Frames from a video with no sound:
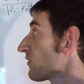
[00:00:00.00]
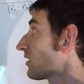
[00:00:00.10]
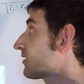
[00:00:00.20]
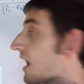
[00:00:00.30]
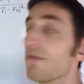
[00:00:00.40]

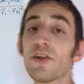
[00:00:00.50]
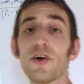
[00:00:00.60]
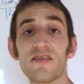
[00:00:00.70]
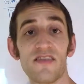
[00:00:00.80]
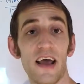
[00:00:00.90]

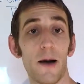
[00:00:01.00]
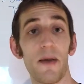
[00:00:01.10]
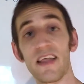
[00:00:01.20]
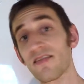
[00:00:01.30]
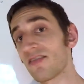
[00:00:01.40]
convoluted setup
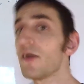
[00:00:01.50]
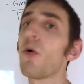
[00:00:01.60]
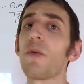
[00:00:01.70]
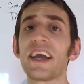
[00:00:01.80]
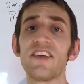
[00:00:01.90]
and see
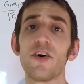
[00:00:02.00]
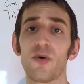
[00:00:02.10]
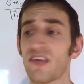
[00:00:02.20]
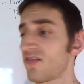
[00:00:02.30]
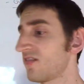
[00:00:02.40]
what we can do
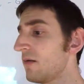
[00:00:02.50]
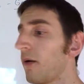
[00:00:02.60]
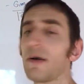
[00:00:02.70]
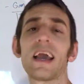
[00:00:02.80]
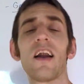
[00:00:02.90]
with it, see what
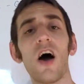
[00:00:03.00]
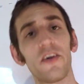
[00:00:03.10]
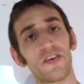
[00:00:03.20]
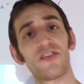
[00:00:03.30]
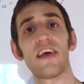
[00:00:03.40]
we can
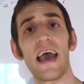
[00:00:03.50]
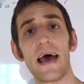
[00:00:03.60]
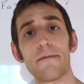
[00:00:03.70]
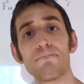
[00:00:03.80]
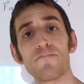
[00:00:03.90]

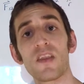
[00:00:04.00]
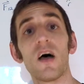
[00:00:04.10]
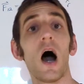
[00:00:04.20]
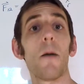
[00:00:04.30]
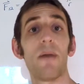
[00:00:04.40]
understand
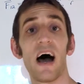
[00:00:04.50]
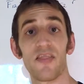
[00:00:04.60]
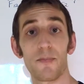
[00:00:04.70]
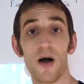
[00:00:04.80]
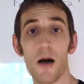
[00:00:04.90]
about
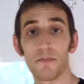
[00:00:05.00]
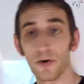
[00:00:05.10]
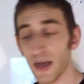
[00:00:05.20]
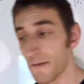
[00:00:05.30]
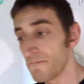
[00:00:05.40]
the problem,
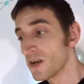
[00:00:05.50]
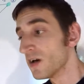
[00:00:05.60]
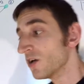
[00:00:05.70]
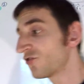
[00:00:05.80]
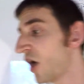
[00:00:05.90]
okay?
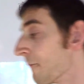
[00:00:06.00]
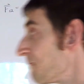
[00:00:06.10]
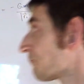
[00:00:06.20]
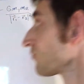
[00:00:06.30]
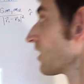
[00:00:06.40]
So
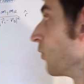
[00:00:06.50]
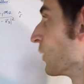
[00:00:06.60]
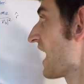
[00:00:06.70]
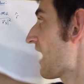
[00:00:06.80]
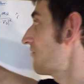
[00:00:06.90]
we have